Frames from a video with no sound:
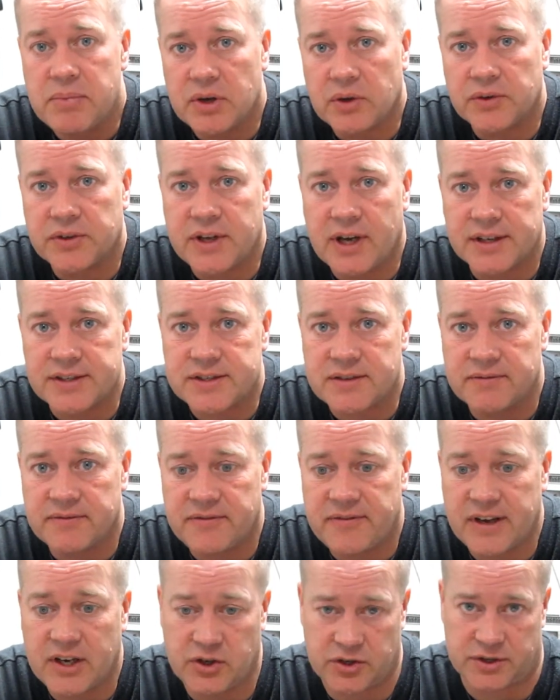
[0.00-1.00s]
build custom
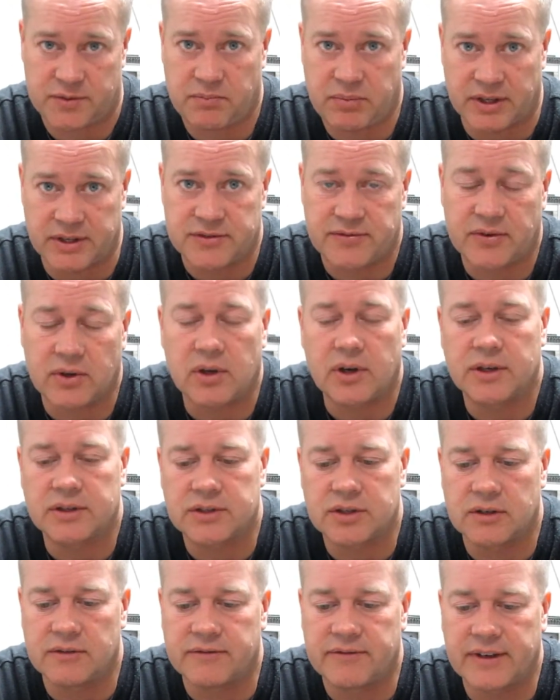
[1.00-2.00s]
finger splints for
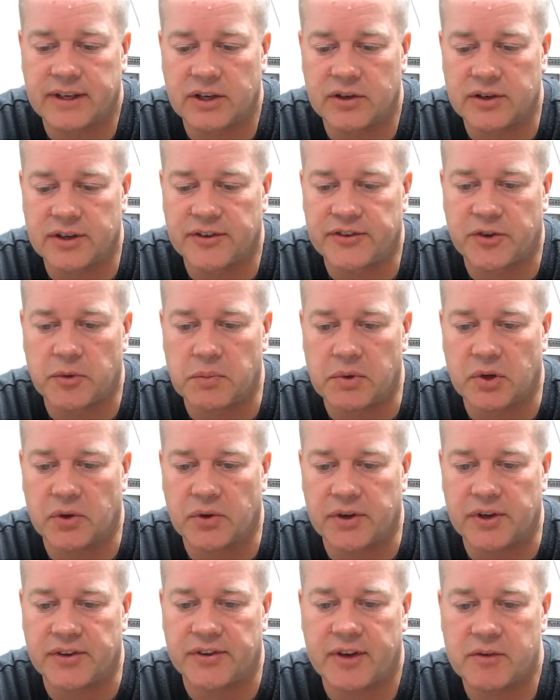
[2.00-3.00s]
long-term finger
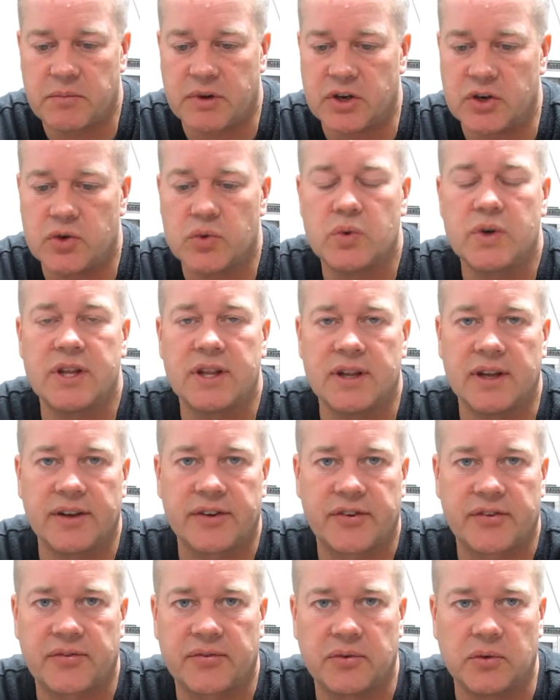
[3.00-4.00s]
disabilities. I've been doing
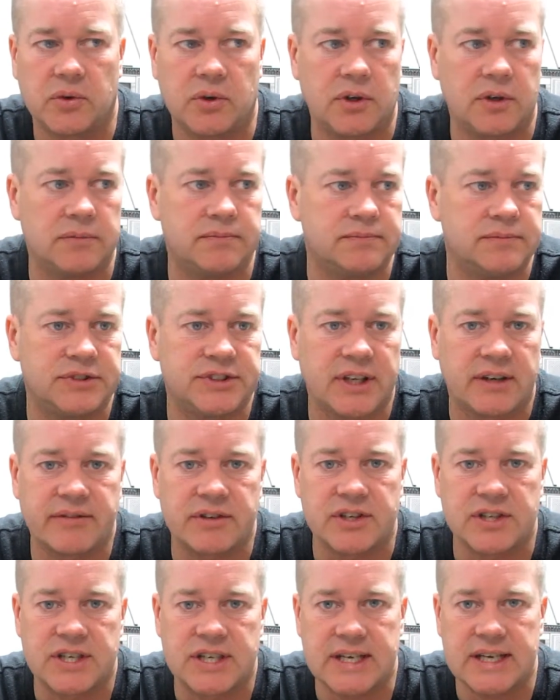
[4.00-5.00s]
this for
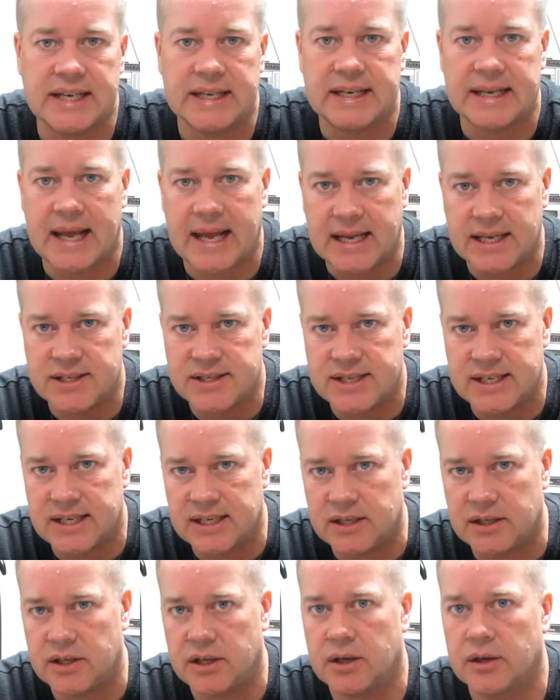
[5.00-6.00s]
17,
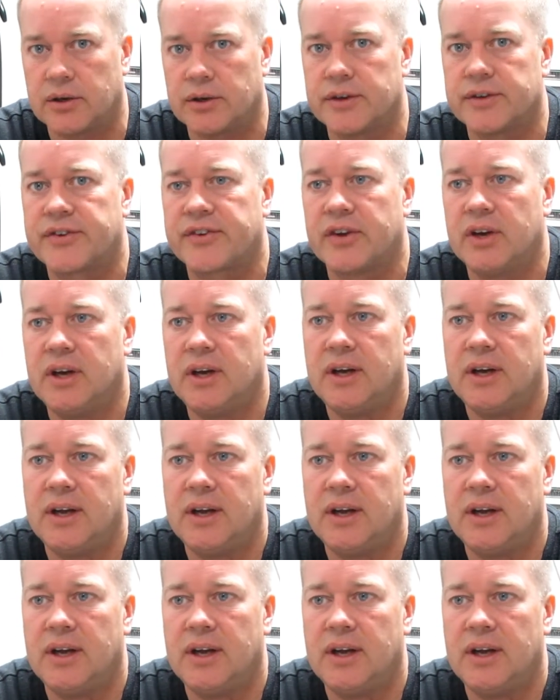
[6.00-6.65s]
18 years.